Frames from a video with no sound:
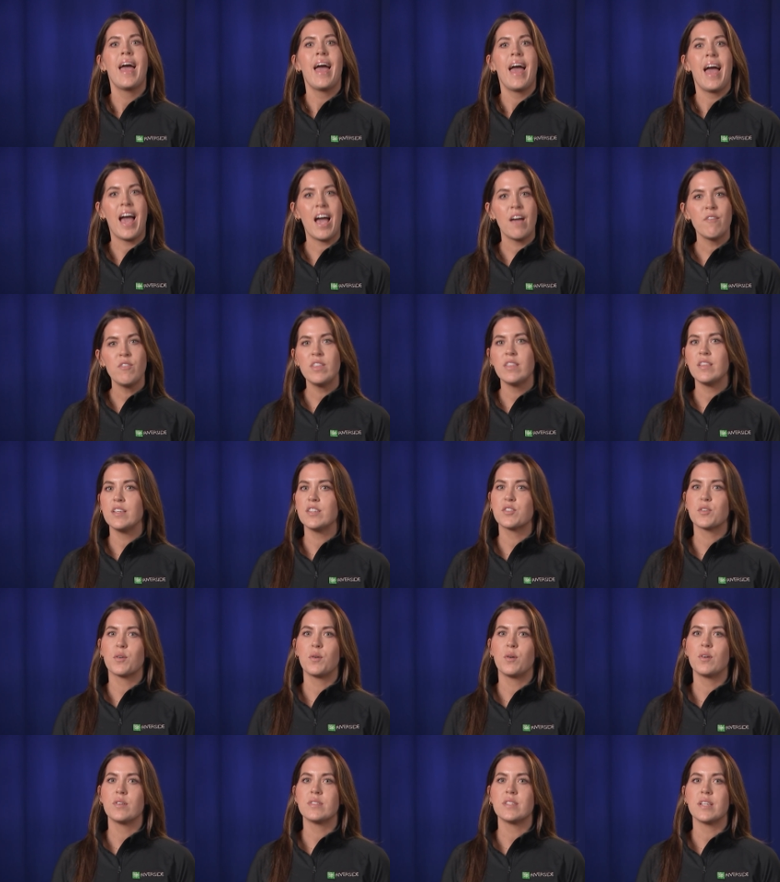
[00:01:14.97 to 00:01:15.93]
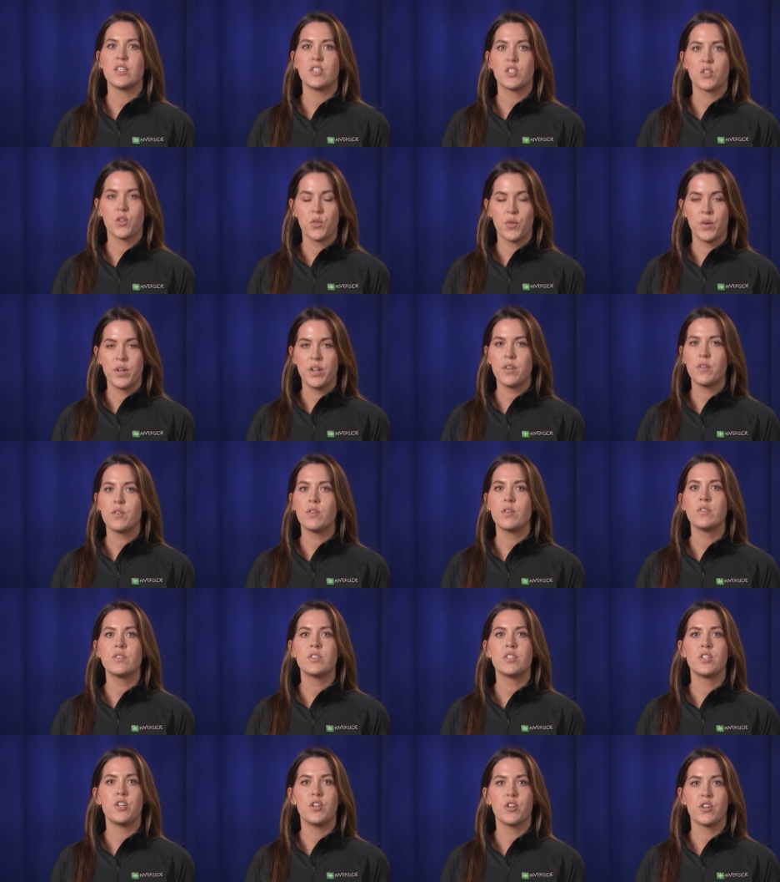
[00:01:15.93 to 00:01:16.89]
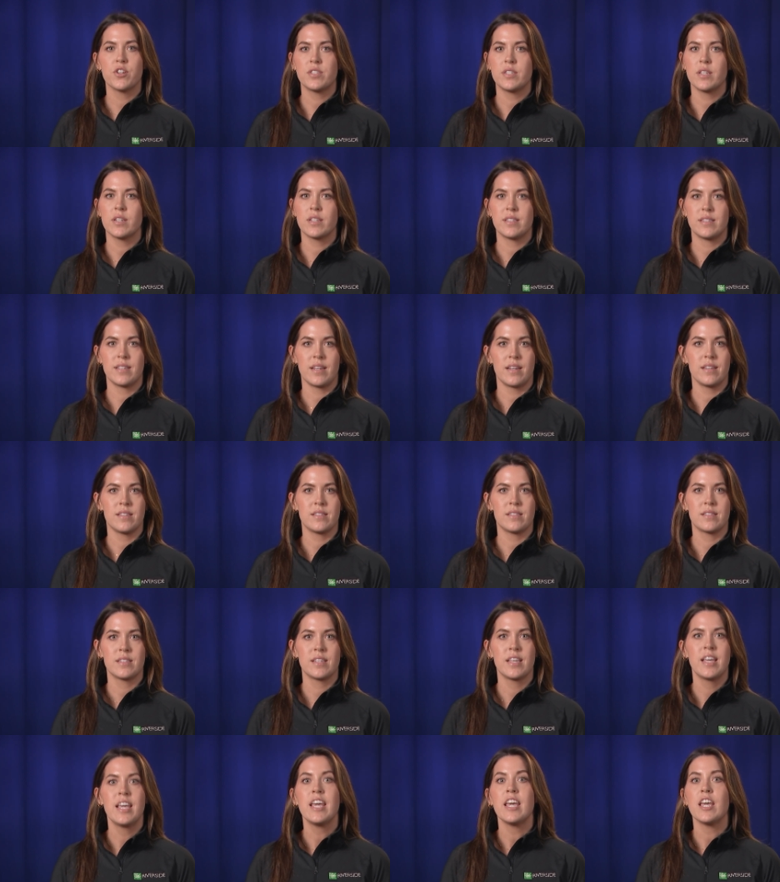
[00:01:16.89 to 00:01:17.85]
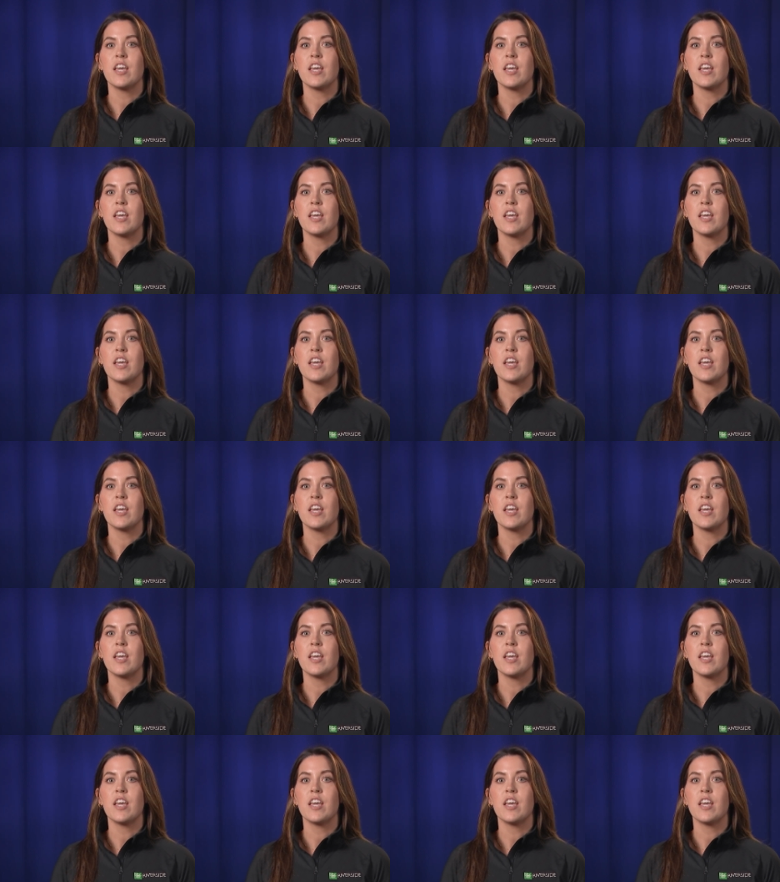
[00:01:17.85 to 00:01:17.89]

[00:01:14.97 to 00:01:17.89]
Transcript: Having these goals is critical to your success.